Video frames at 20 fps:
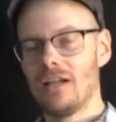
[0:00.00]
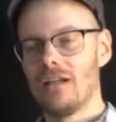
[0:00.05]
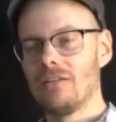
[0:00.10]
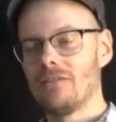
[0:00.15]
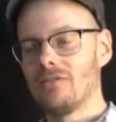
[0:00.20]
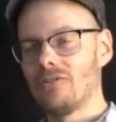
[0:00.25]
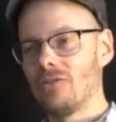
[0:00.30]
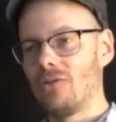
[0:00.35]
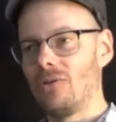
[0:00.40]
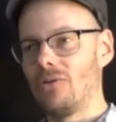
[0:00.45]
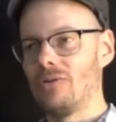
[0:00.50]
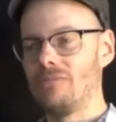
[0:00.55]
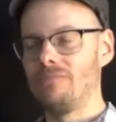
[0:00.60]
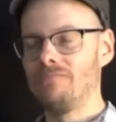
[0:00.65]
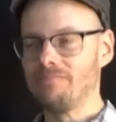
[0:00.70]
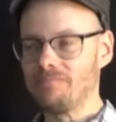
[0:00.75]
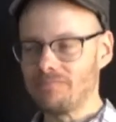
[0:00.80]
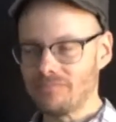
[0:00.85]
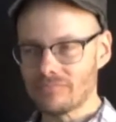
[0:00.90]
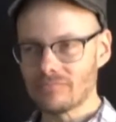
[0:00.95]
So,
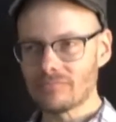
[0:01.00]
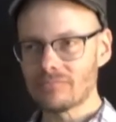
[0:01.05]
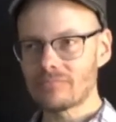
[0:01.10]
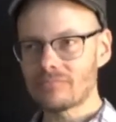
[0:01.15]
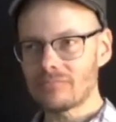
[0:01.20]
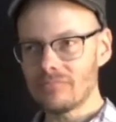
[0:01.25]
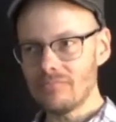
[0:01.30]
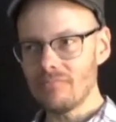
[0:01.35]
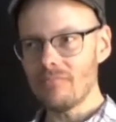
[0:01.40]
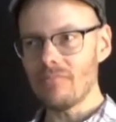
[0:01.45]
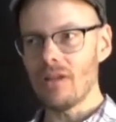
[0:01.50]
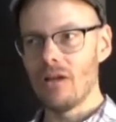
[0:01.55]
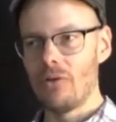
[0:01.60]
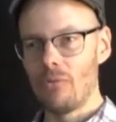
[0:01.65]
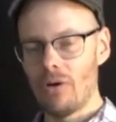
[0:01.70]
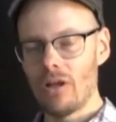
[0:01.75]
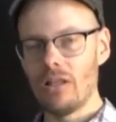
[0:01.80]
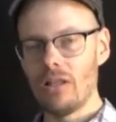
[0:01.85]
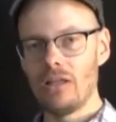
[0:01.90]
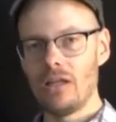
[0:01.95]
well,